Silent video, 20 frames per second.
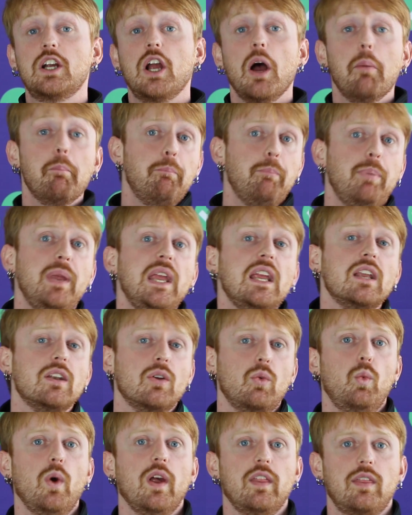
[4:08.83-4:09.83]

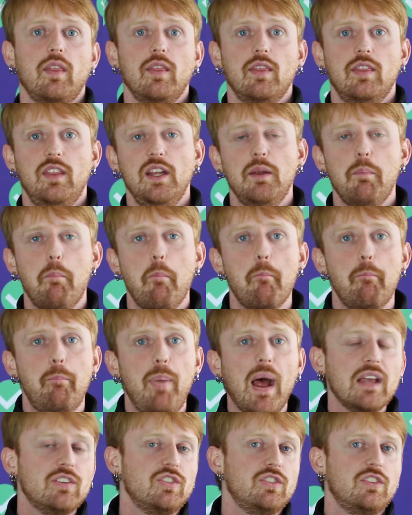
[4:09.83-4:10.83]
compete with the
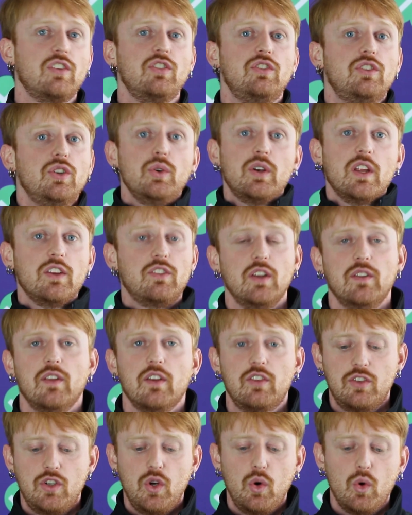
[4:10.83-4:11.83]
best students in the
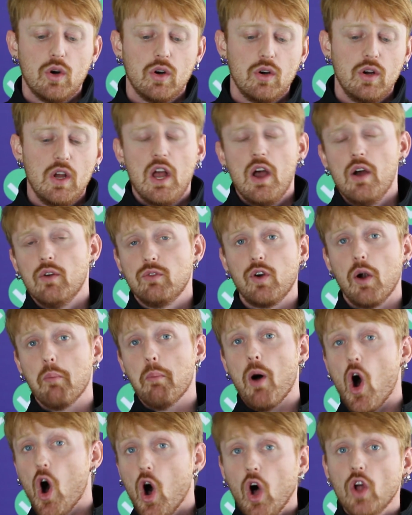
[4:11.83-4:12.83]
school
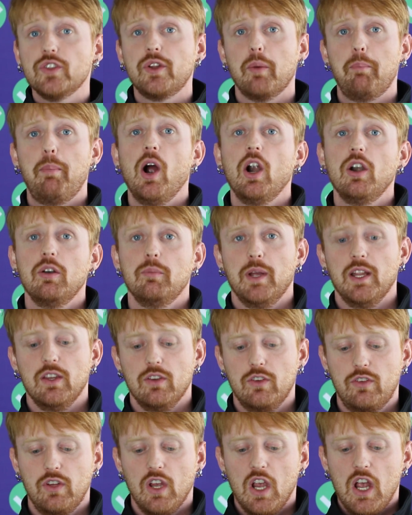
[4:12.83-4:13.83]
from all
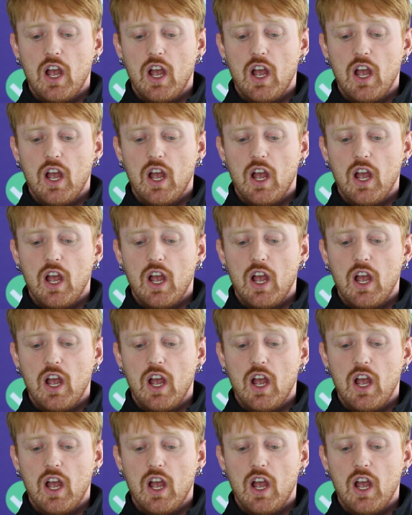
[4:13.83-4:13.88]
departments.